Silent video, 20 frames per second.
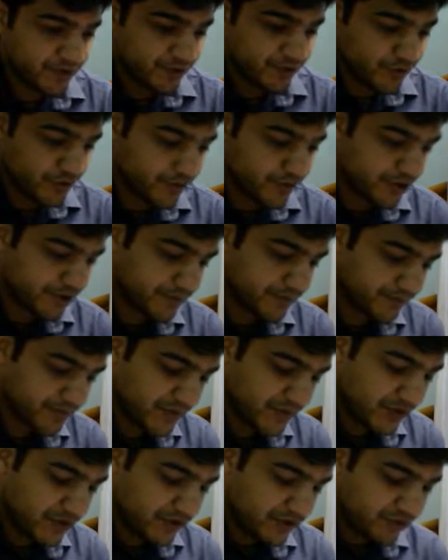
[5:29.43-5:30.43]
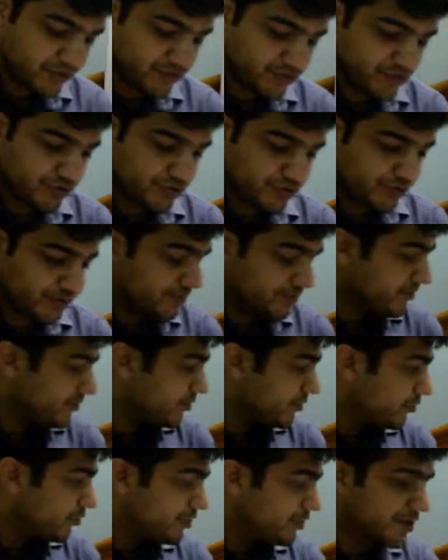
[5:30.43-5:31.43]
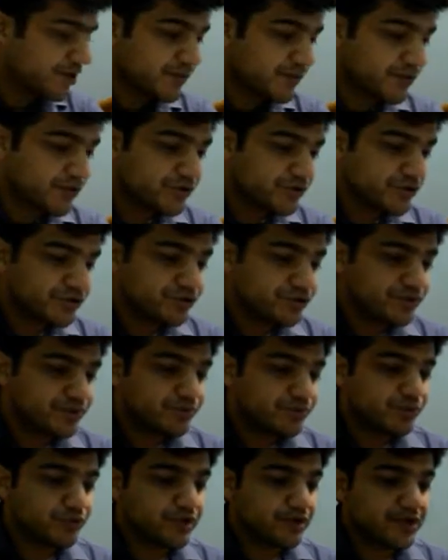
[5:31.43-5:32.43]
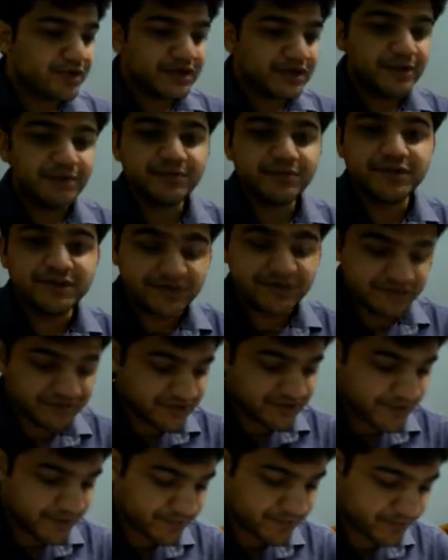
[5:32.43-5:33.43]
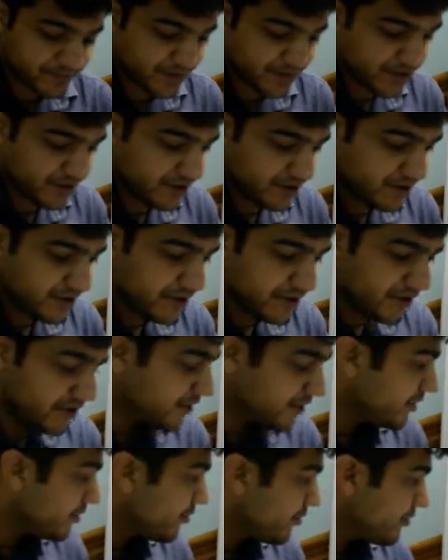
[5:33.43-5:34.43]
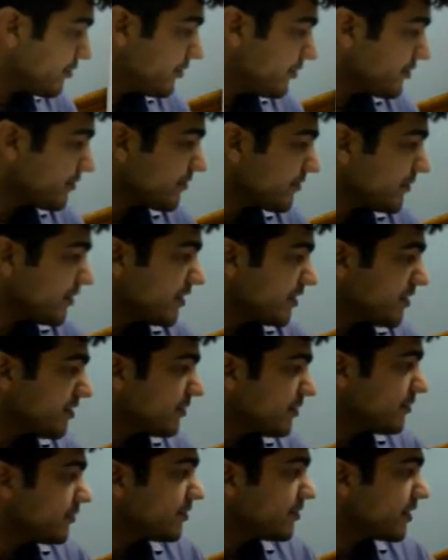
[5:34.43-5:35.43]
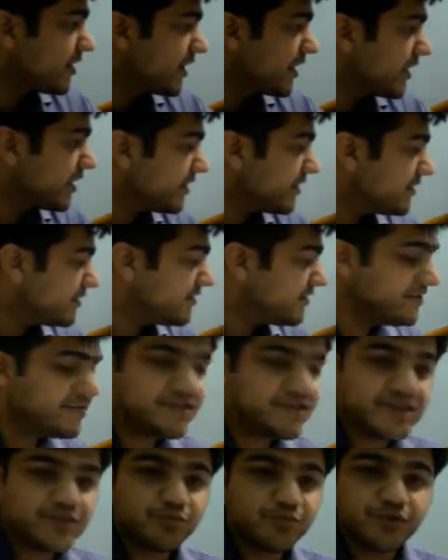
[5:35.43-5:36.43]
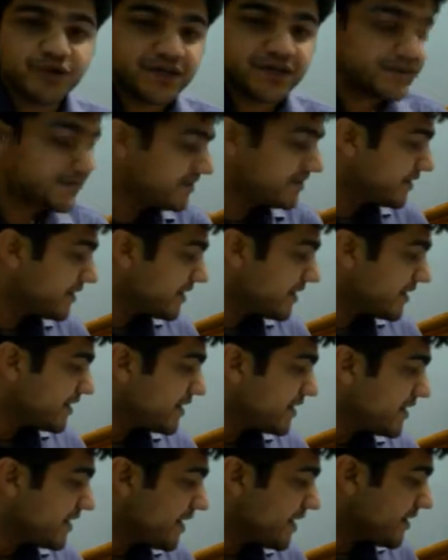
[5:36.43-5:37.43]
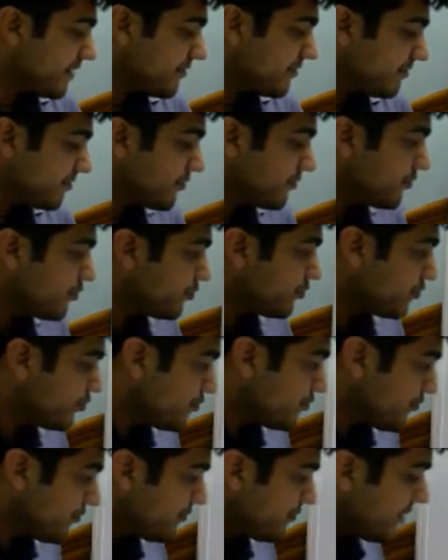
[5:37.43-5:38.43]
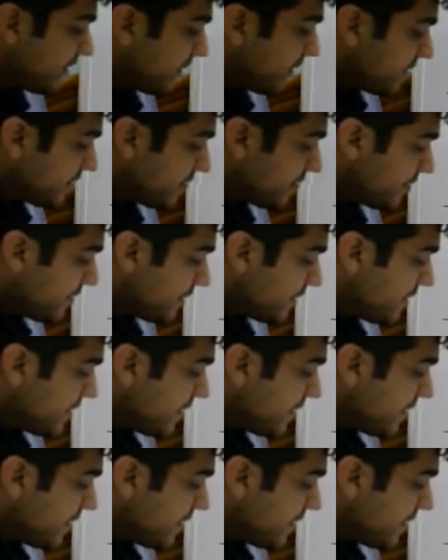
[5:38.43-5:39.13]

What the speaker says: Okay, so talking about the unipolar limb leads, now connecting these 3 points to one terminal